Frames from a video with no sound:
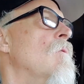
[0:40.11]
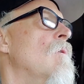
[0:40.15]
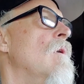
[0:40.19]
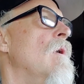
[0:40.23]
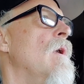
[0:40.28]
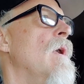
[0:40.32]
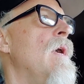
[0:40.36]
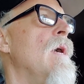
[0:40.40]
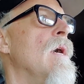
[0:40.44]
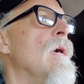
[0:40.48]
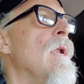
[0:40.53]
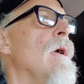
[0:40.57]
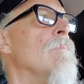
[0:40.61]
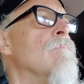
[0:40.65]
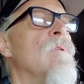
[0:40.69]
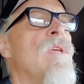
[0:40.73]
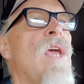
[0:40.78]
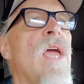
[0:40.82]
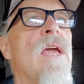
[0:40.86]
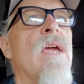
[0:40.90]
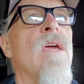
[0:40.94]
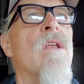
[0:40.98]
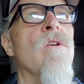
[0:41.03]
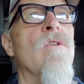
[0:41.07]
and I'm
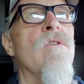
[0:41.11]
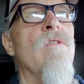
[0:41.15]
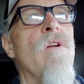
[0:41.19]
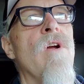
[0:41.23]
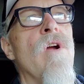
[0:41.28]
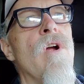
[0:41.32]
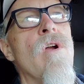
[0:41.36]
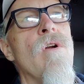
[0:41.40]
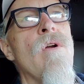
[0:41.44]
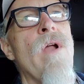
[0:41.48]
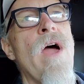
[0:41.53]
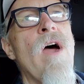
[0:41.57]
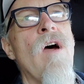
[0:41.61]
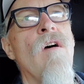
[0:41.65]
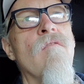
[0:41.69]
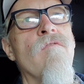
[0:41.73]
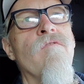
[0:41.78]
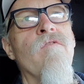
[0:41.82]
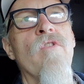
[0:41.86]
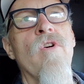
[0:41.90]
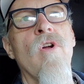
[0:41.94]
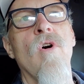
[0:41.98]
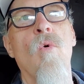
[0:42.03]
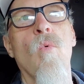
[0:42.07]
taking her out
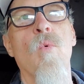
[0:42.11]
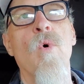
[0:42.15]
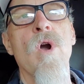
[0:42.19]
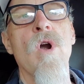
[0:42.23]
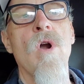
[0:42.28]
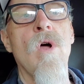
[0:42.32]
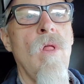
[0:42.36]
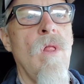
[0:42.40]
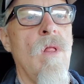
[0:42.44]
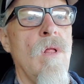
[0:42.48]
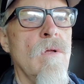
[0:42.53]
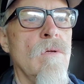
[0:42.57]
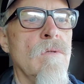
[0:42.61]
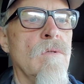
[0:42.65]
for a whirl